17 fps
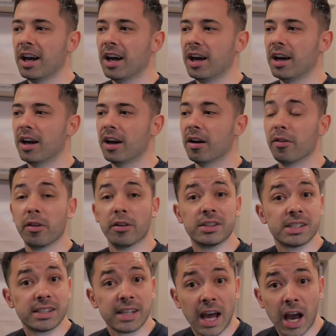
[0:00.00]
Uh, the
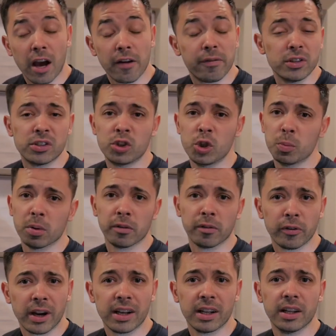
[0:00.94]
staff is super
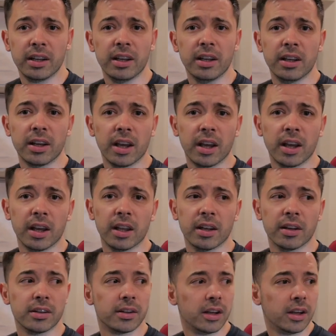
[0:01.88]
friendly
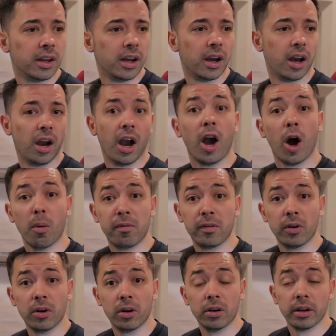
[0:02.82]
and uh,
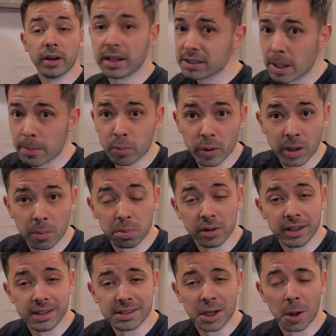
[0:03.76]
helpful, except when the
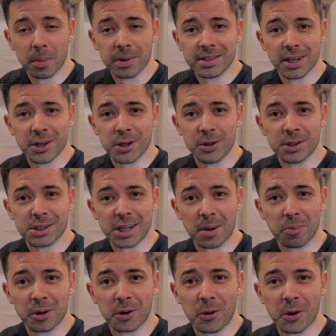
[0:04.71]
police come and tell you to
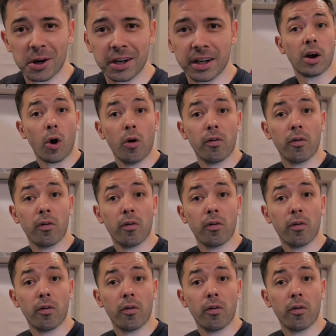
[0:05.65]
stop recording.